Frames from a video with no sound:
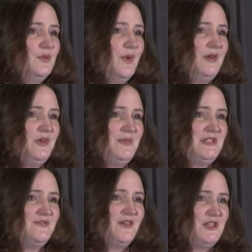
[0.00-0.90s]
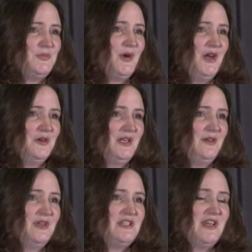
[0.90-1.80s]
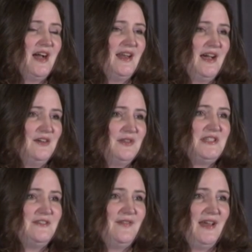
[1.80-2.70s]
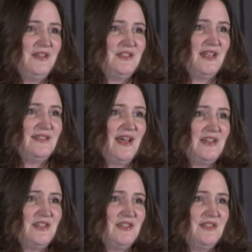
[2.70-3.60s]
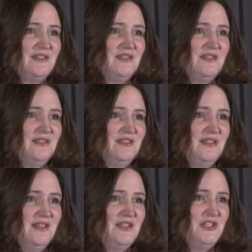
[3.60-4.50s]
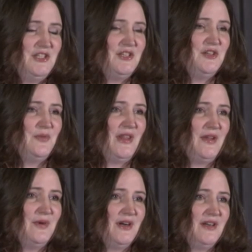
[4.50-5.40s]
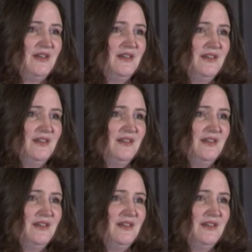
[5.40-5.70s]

One woman's first priority when she got out was to find her son's ashes. She didn't know where they were.